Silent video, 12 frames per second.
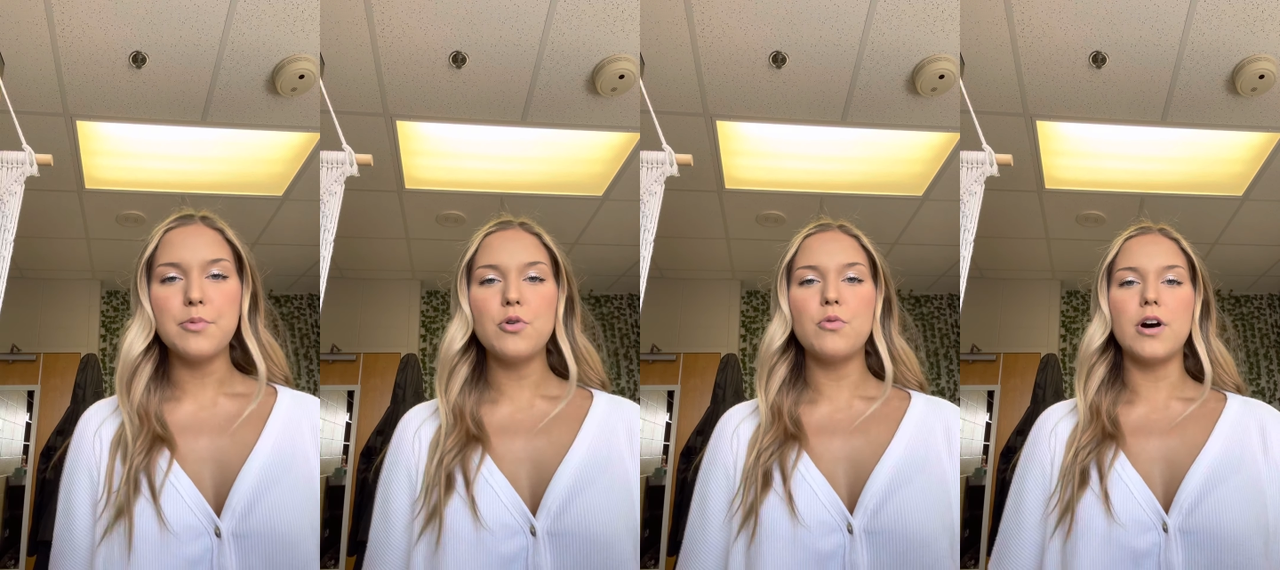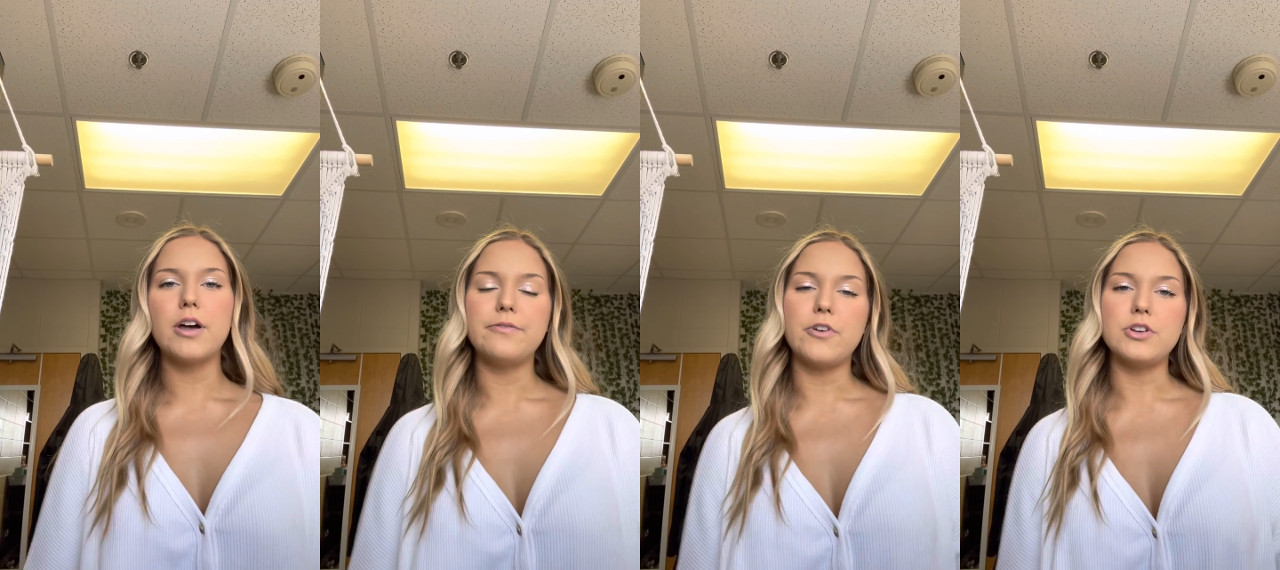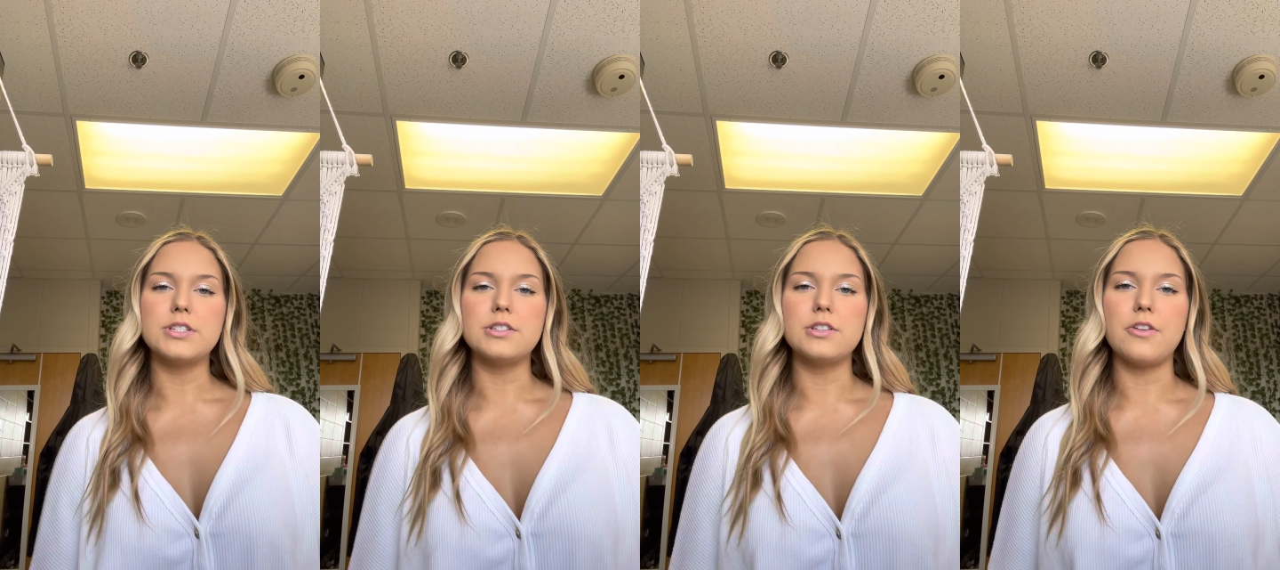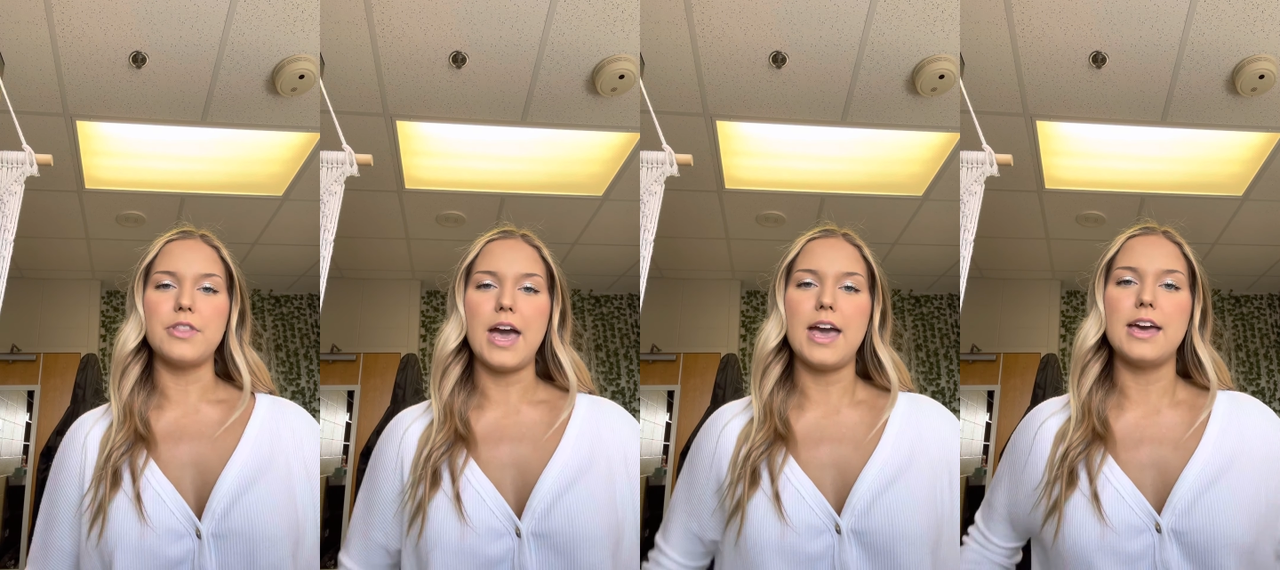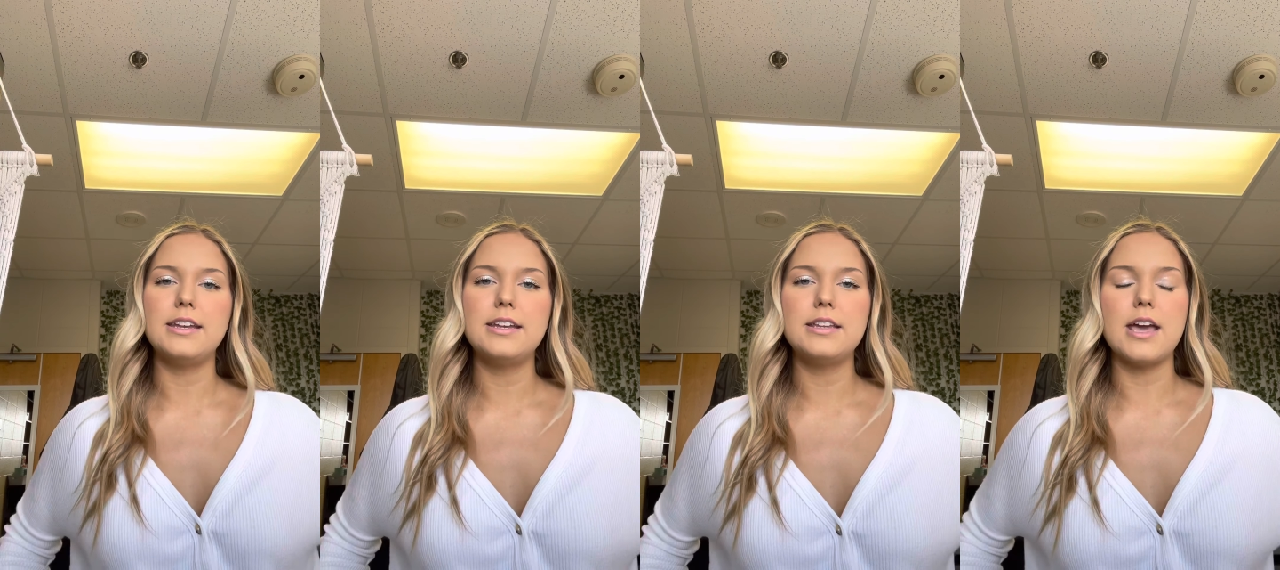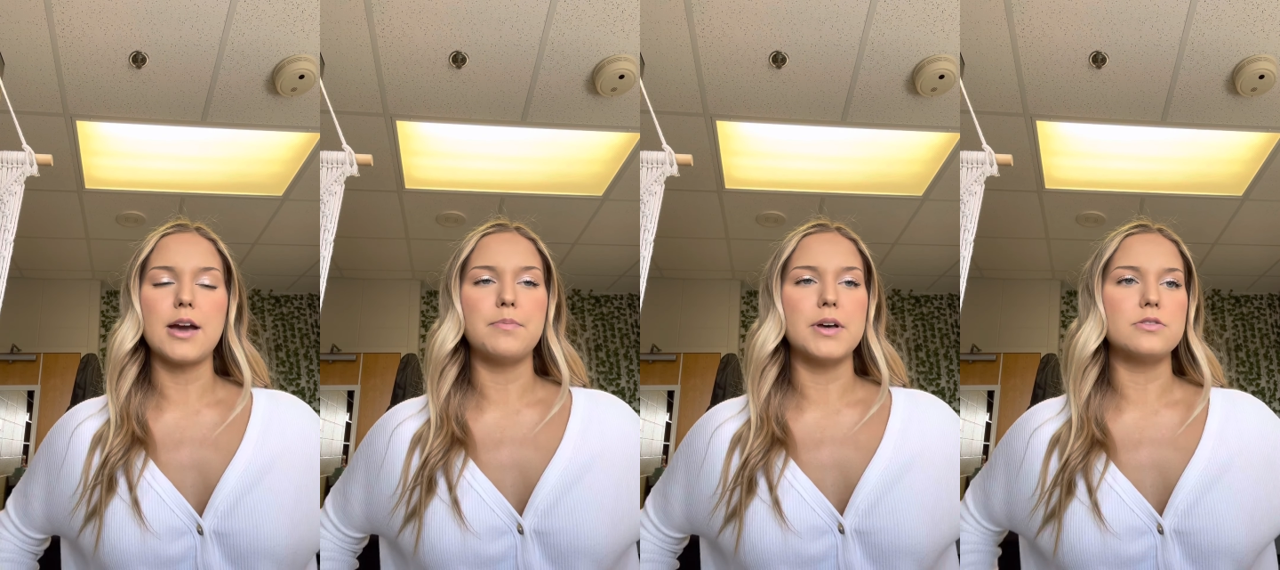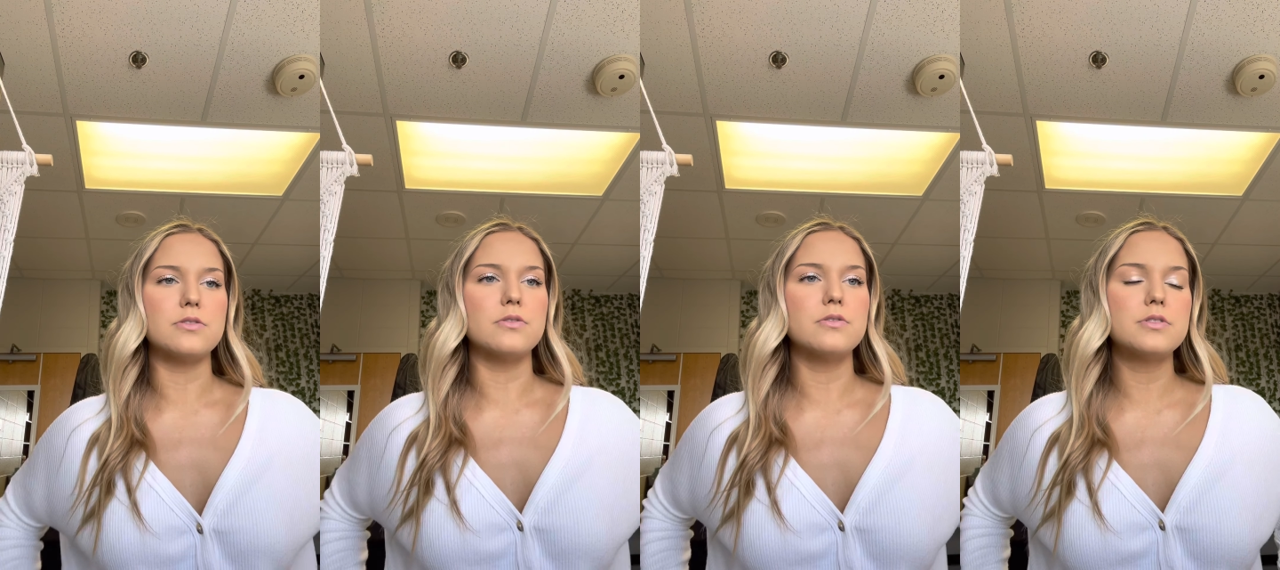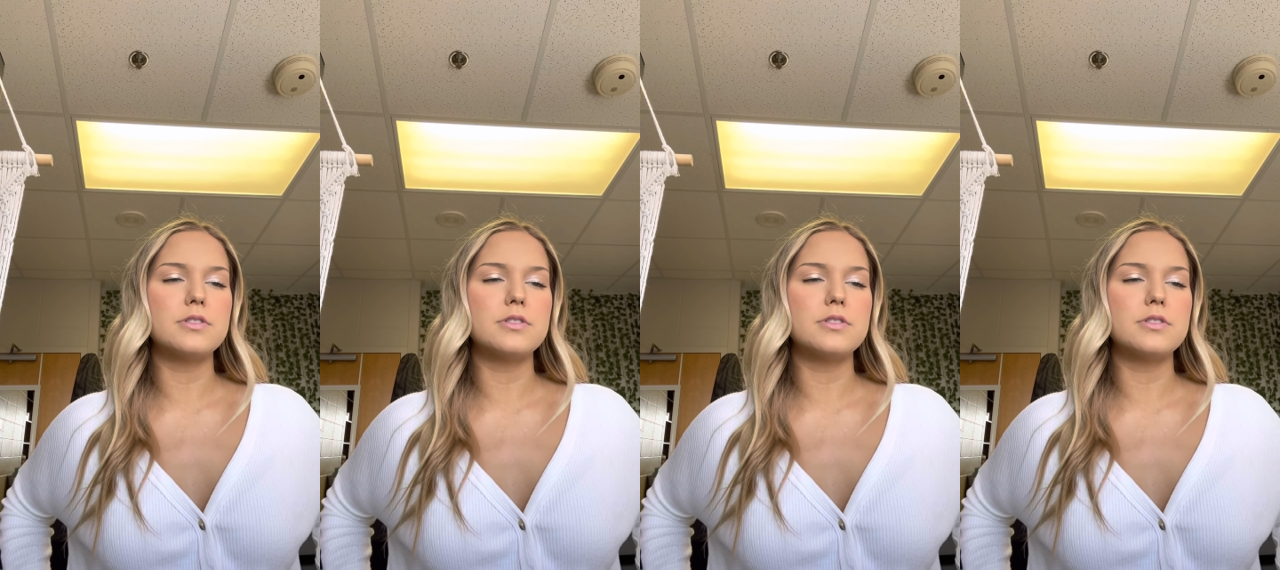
1 focuses on the head and neck muscles.